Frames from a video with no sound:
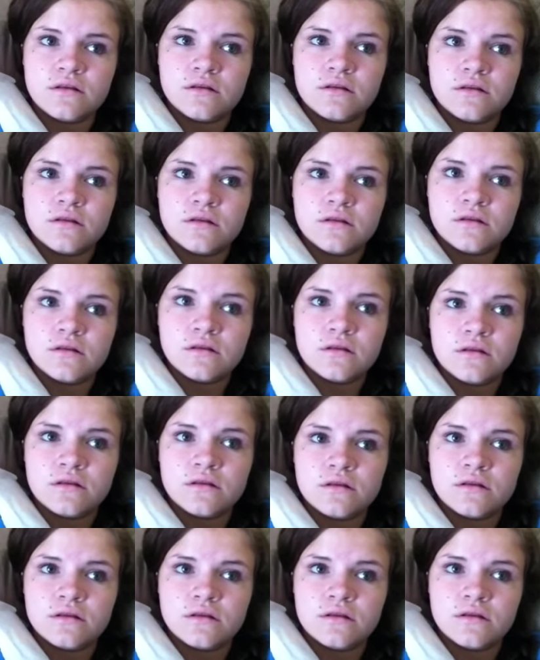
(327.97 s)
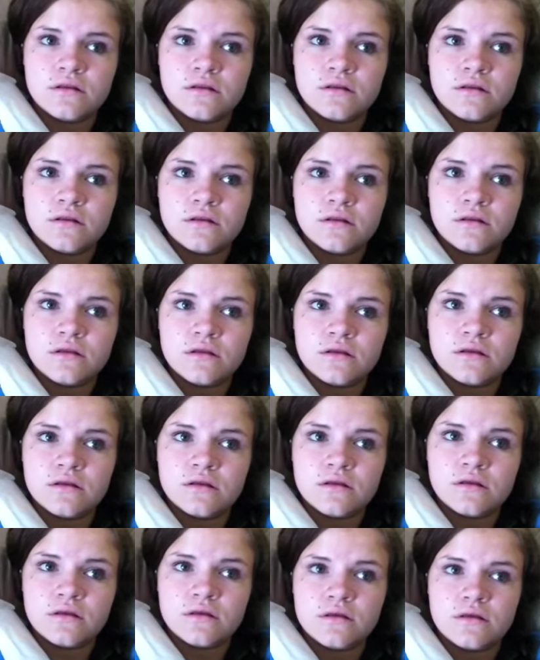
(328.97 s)

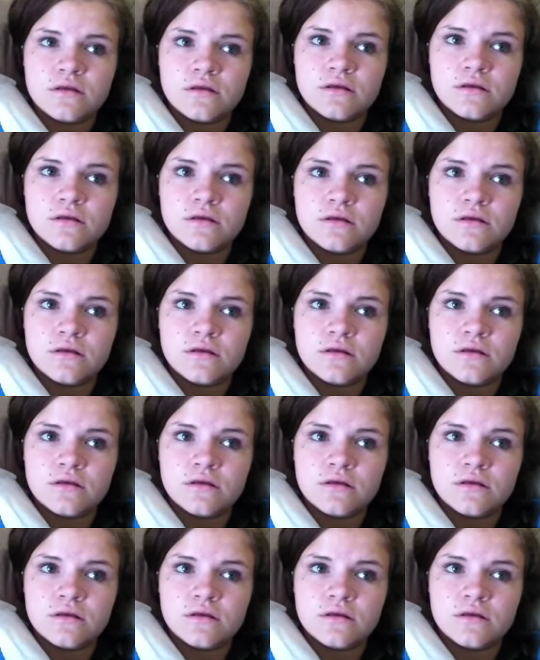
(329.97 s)
Nobody speaks.